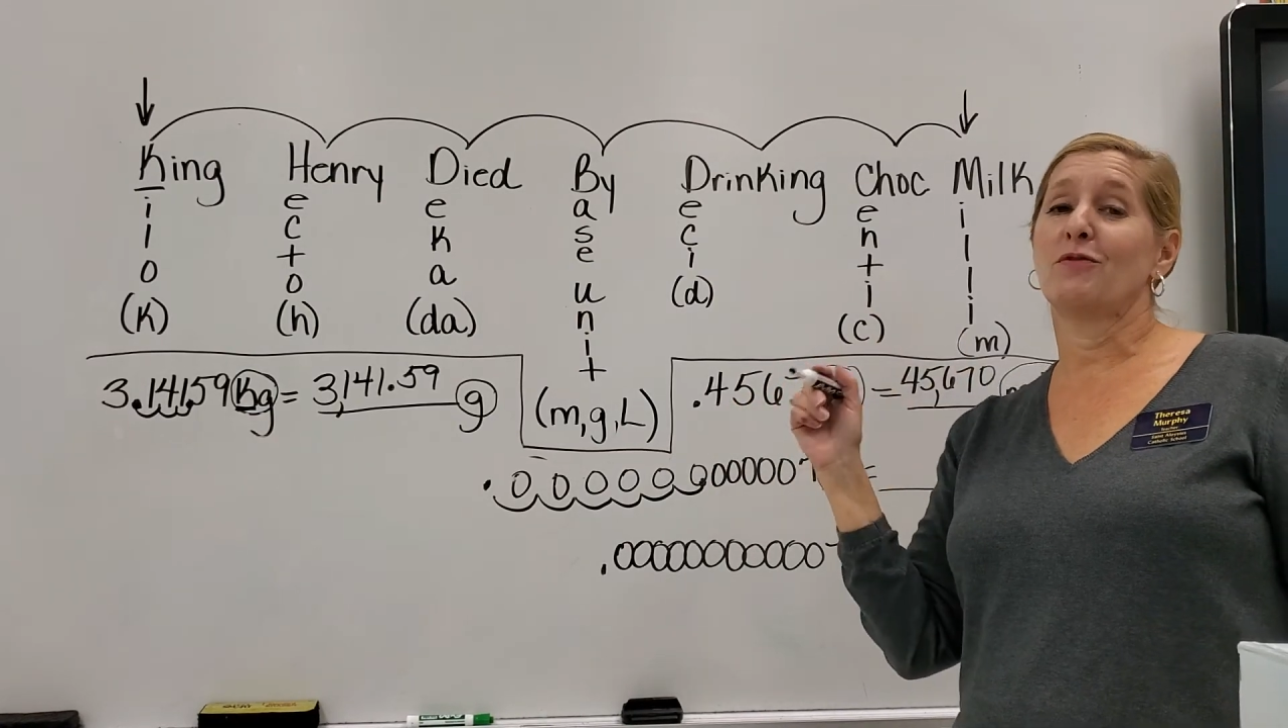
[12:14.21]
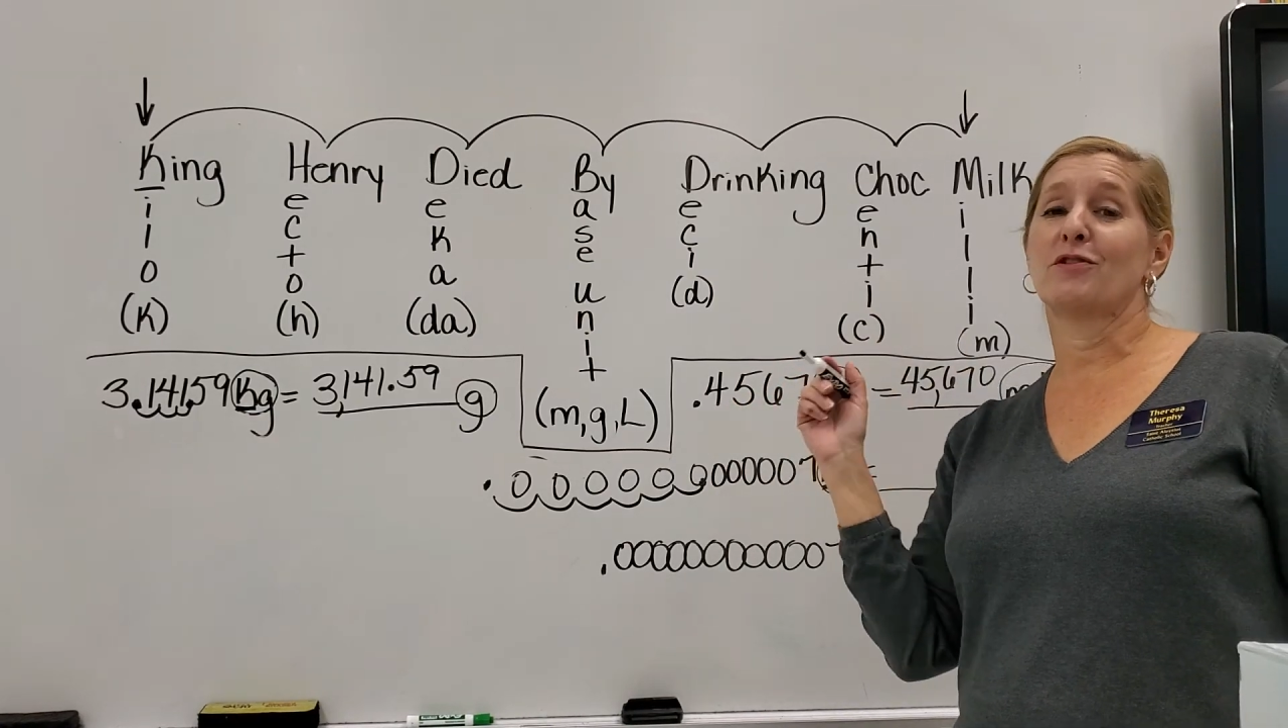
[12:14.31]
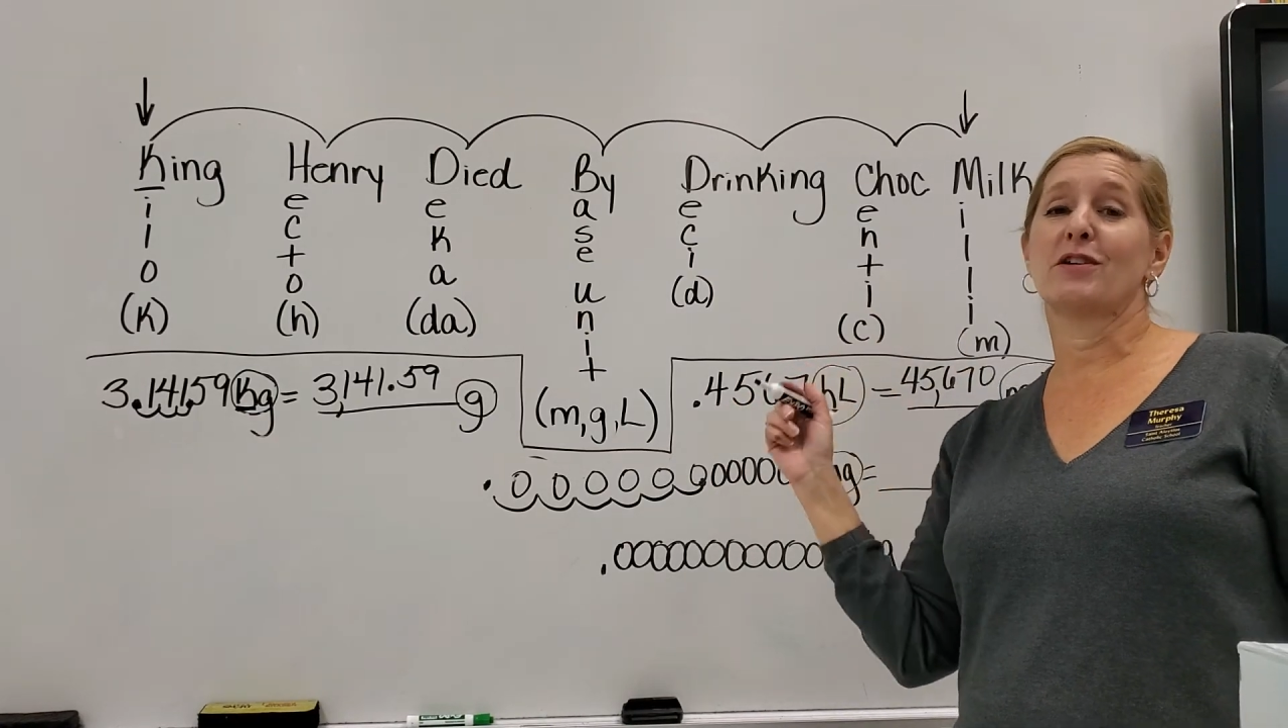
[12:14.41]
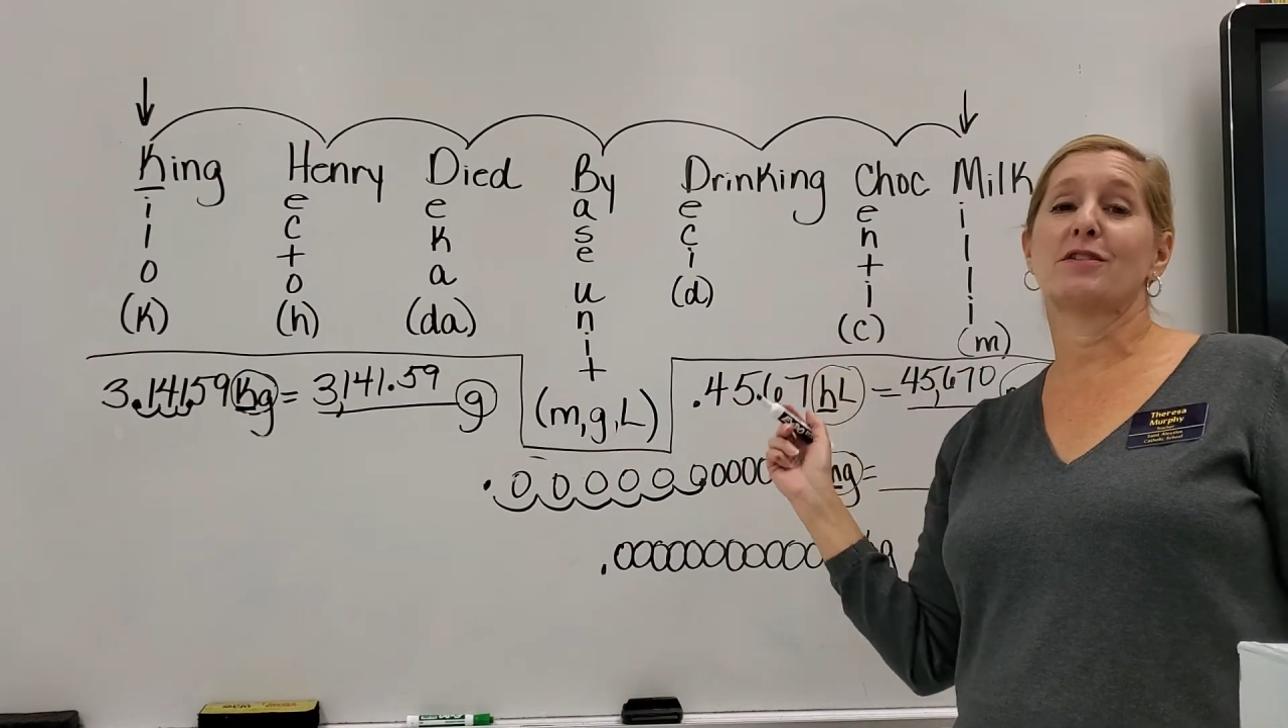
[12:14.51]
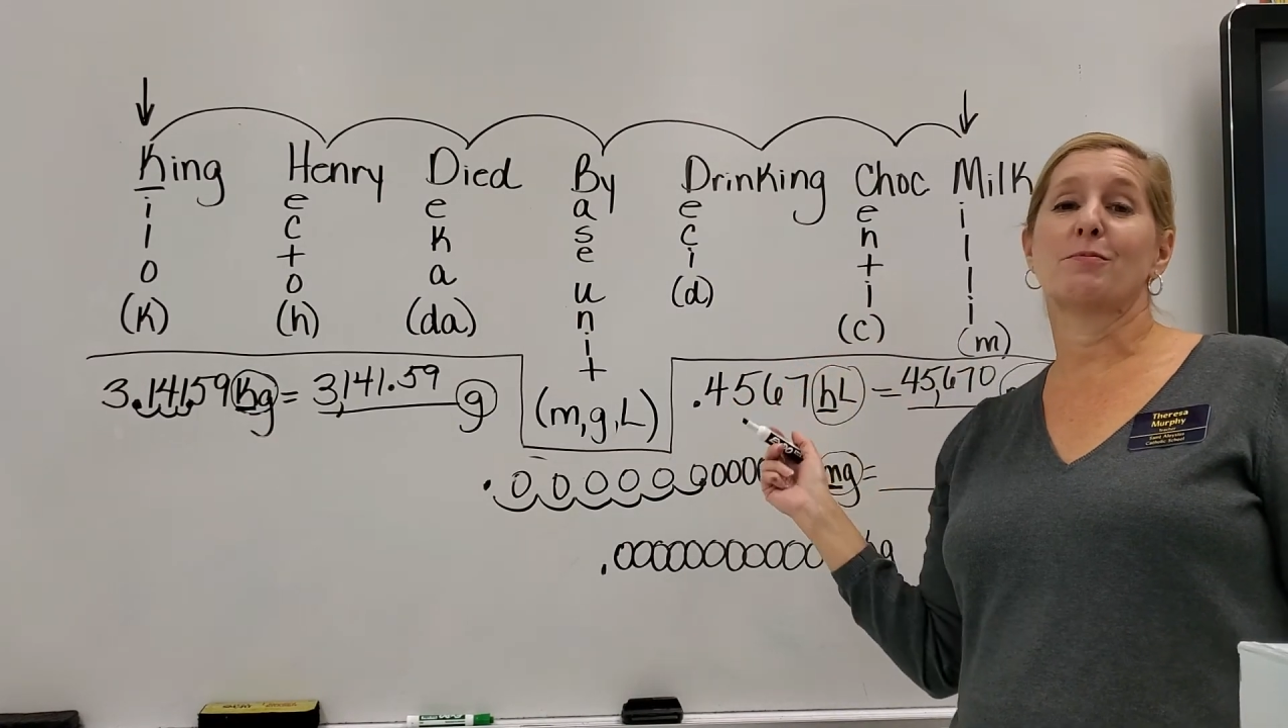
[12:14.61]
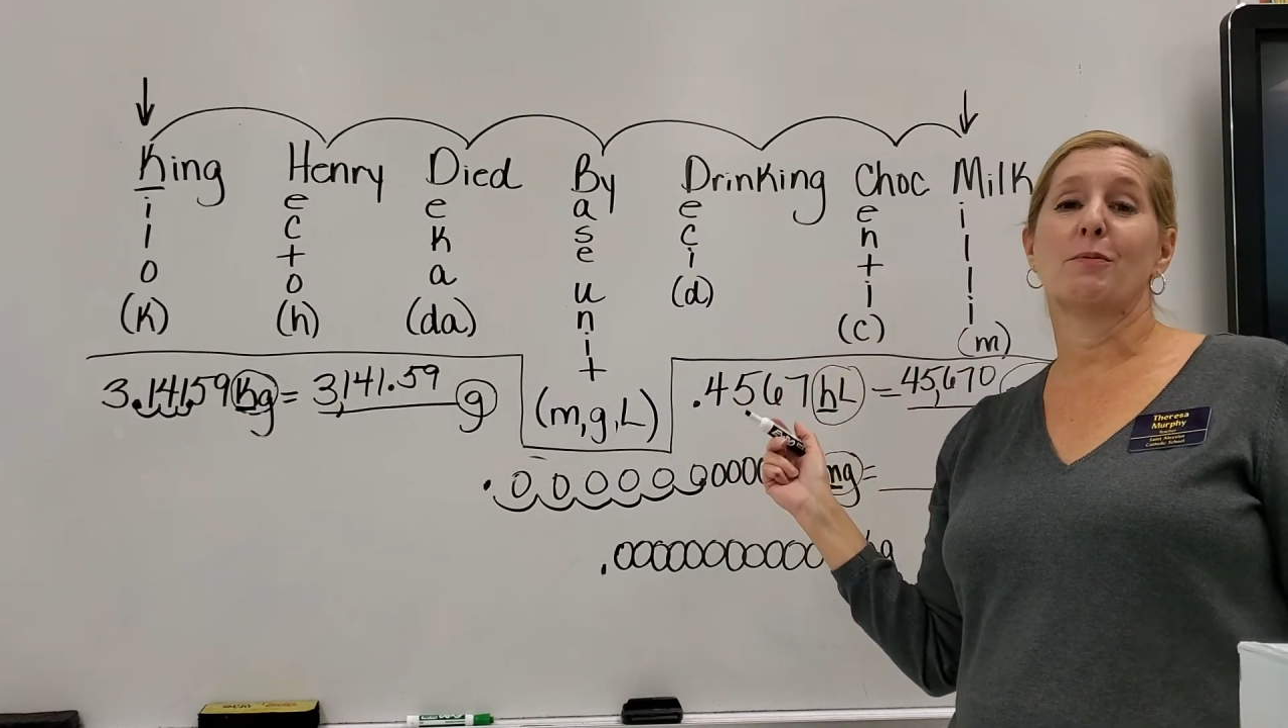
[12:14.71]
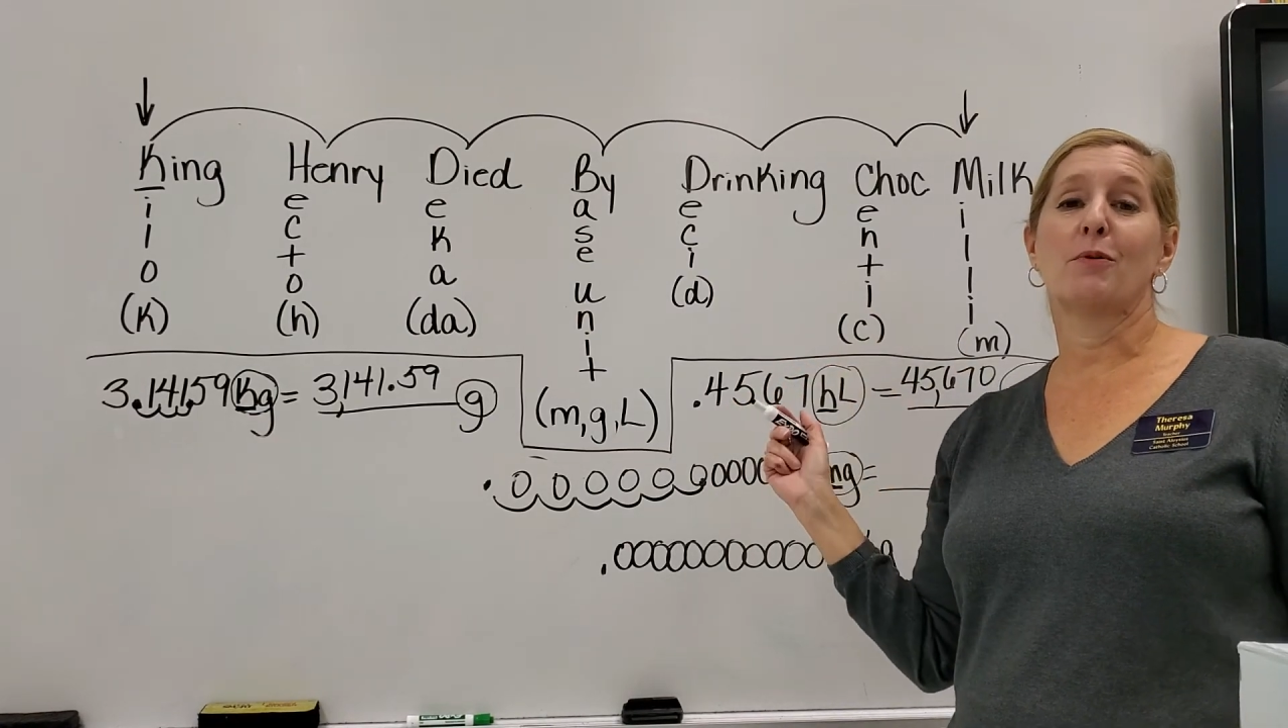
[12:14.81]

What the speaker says: your decimal